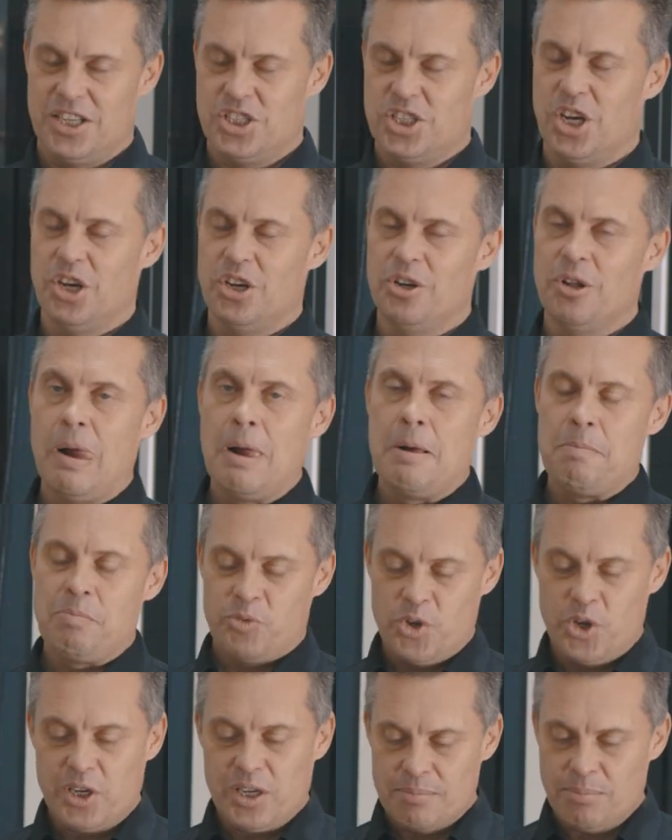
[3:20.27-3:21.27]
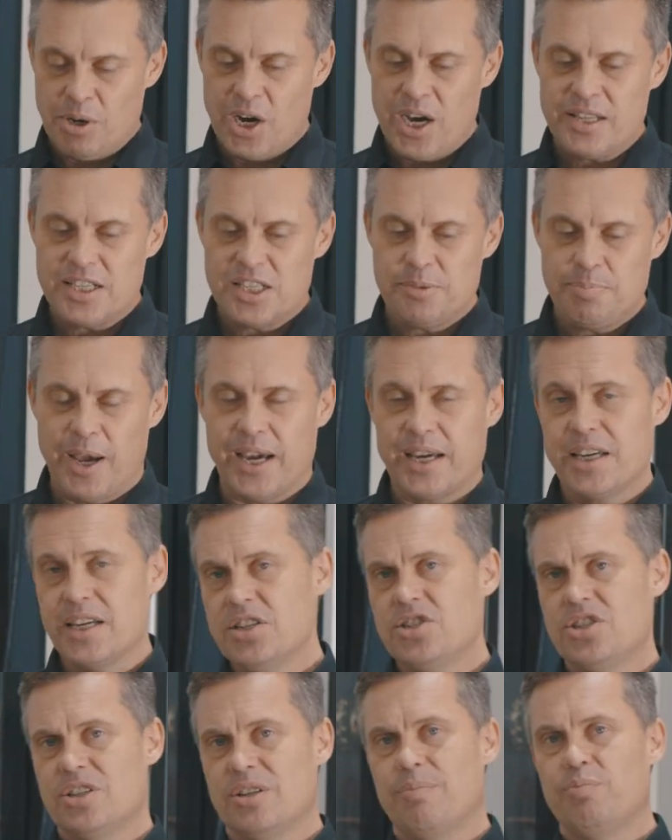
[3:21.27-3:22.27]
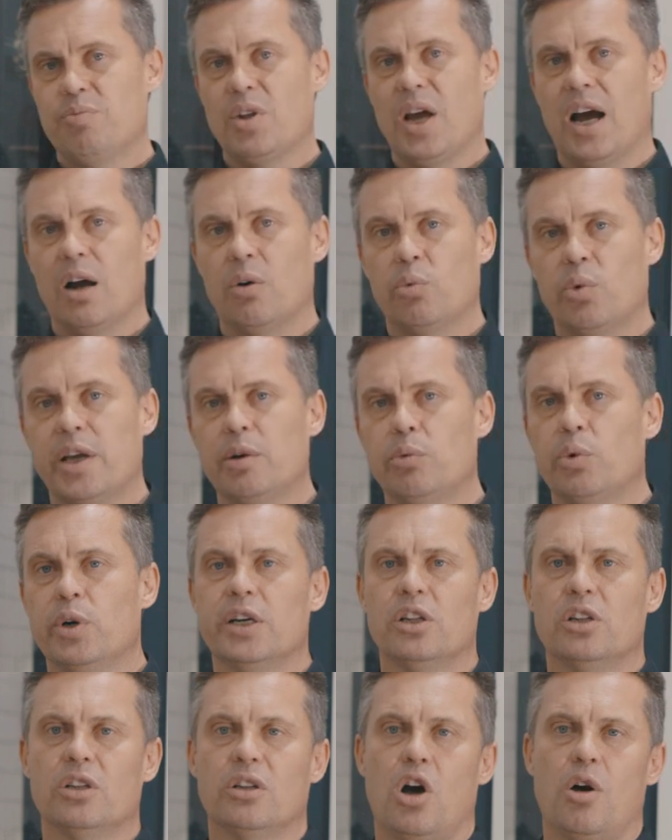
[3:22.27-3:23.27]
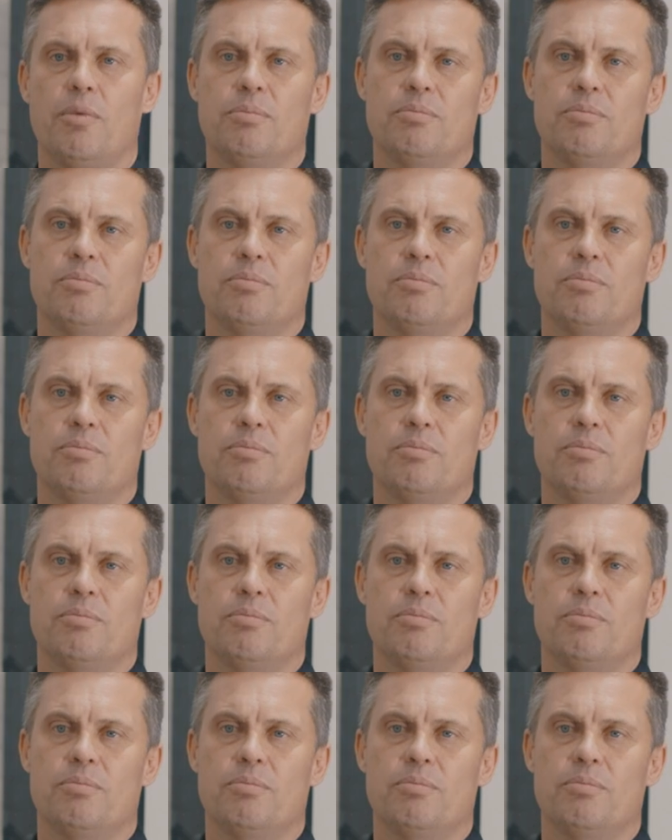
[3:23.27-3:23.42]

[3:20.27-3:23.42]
So you can buy this package. We will